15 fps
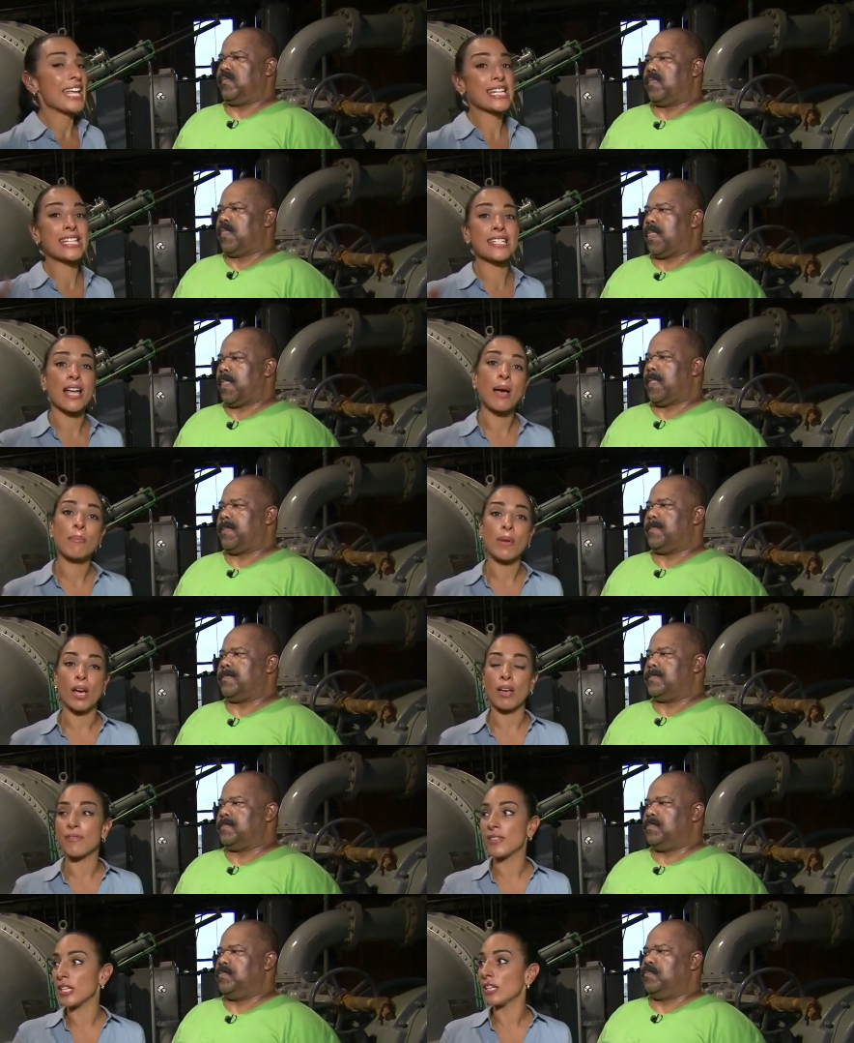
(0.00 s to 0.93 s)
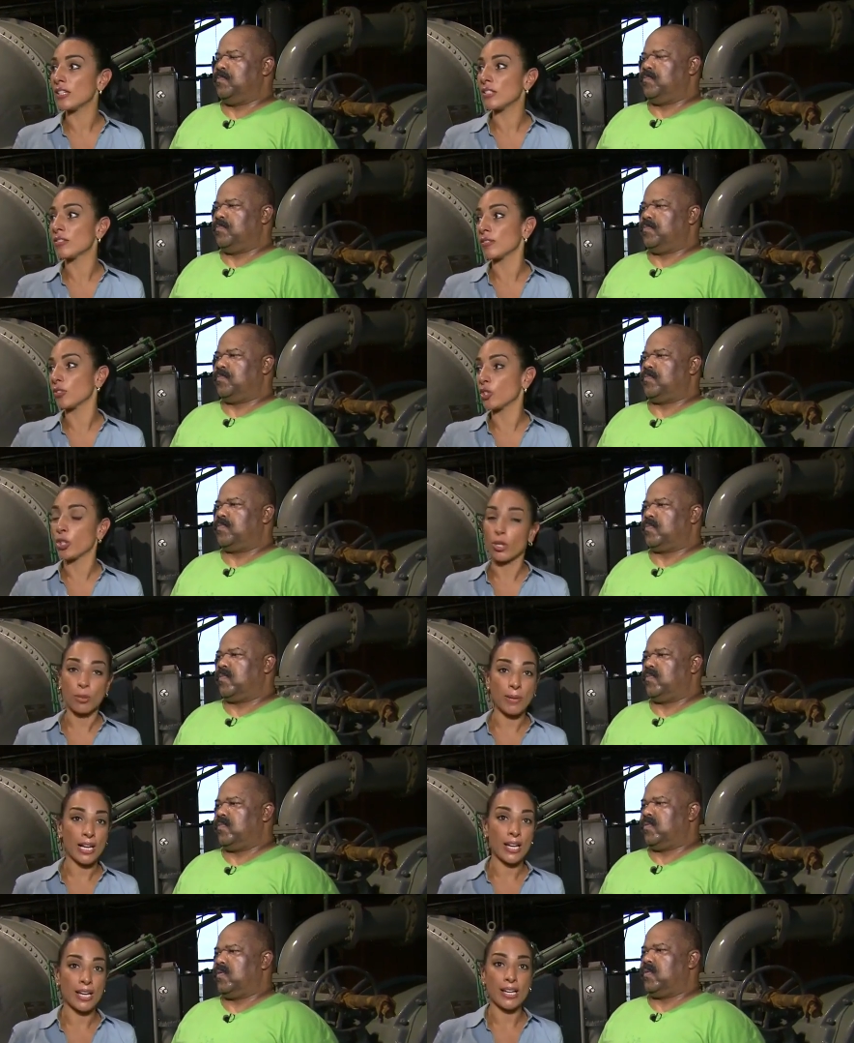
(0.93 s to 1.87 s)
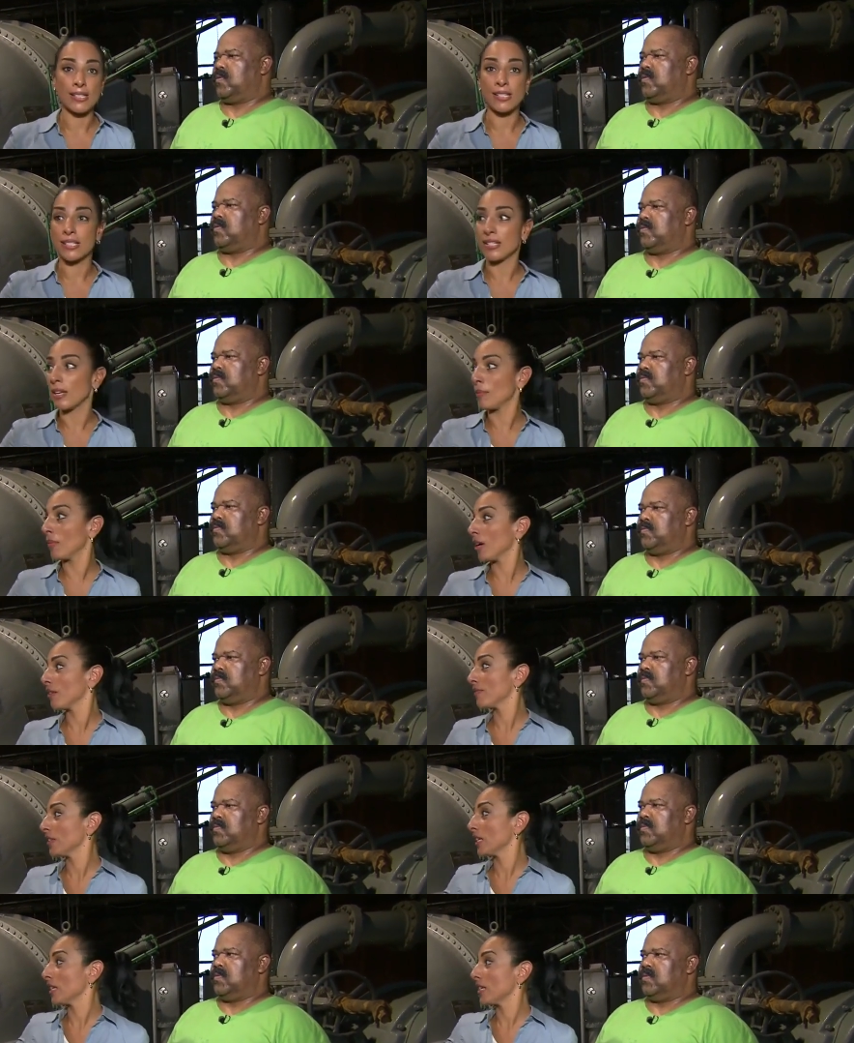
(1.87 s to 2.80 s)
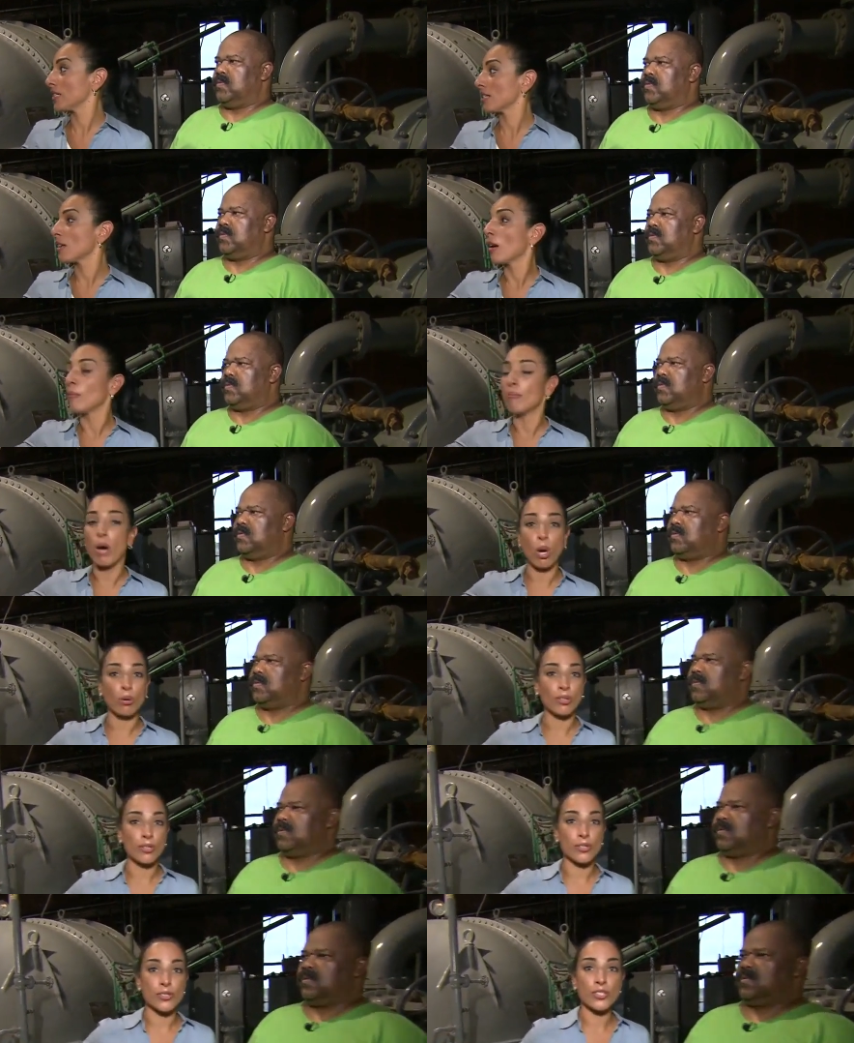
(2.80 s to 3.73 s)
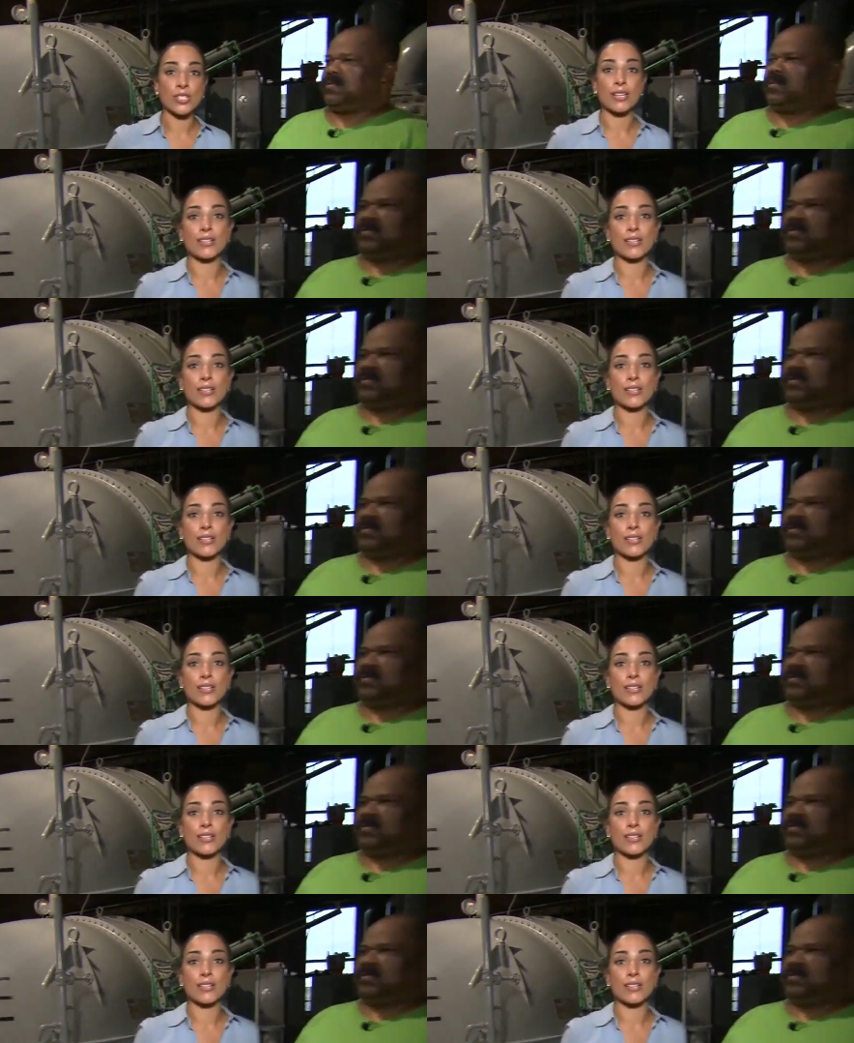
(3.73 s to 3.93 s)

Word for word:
Speaker 1: Some of these turbines, some of these motors,